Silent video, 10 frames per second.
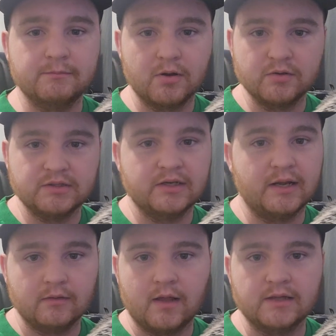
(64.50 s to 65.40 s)
posted
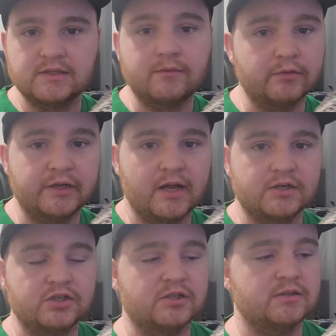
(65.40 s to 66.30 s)
a lots of
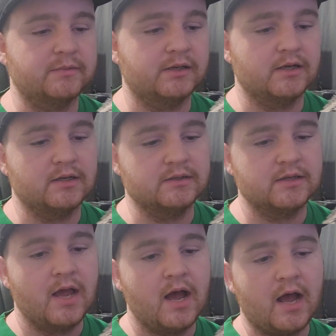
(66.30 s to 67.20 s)
reactions,
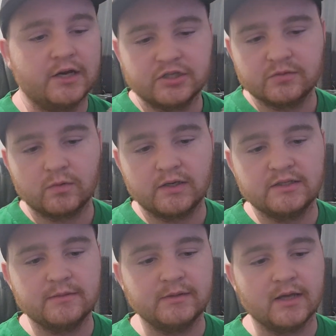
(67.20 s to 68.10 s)
because I just
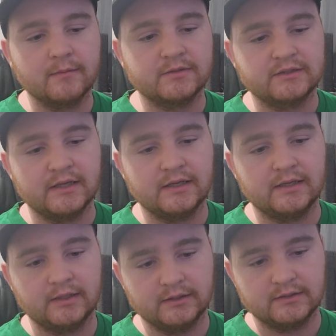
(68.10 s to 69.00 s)
wanted to be up to date
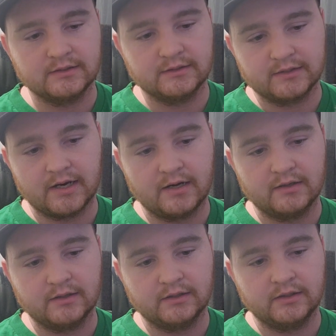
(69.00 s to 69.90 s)
in its
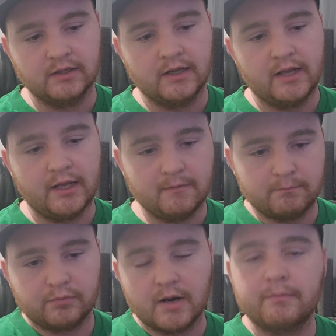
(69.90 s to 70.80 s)
entirety in
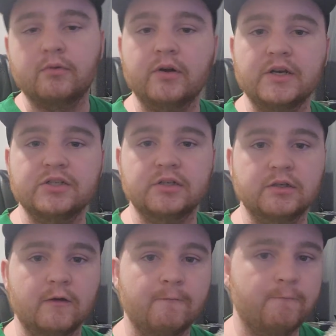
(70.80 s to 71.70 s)

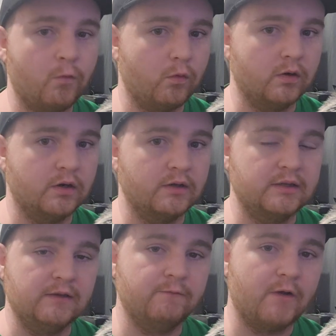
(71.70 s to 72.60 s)
preparation for
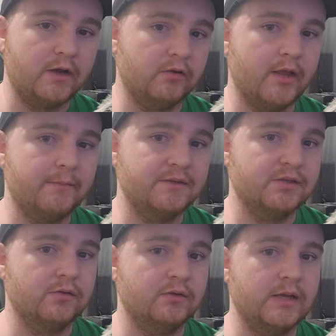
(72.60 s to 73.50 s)
the final
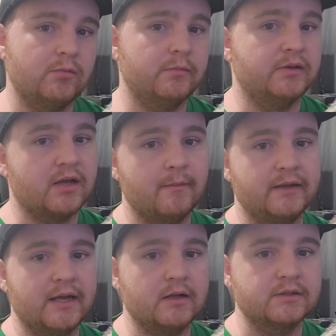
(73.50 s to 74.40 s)
episode that will be
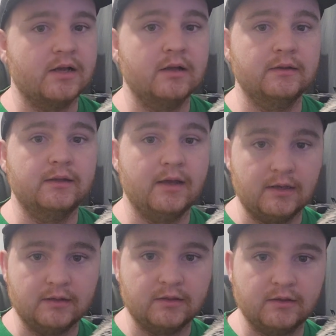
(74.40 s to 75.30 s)
coming out on the
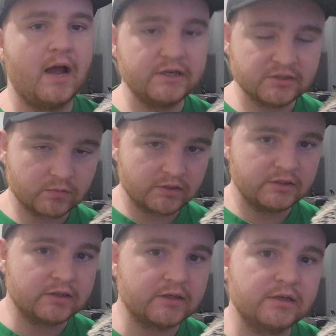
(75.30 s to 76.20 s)
8th. I just
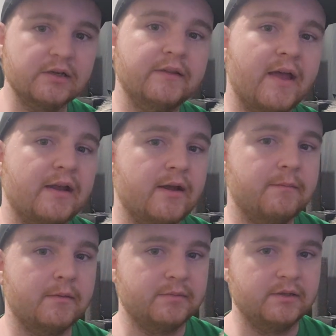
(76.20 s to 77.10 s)
wanted to clear that
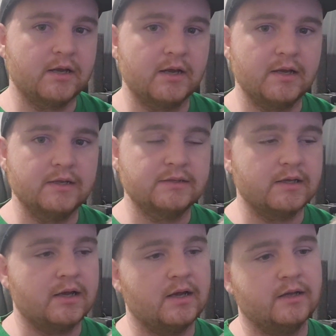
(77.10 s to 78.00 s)
up because
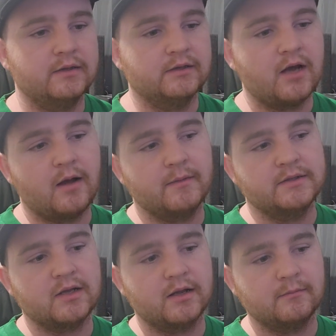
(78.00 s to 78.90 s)
the
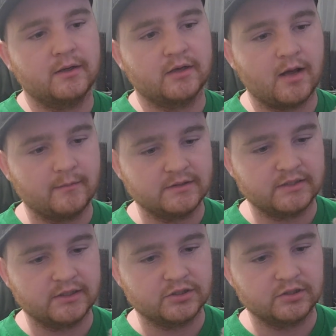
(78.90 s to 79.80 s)
comments on my comment
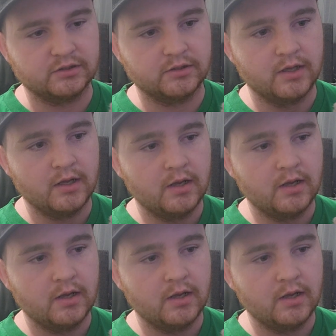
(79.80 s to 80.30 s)
section,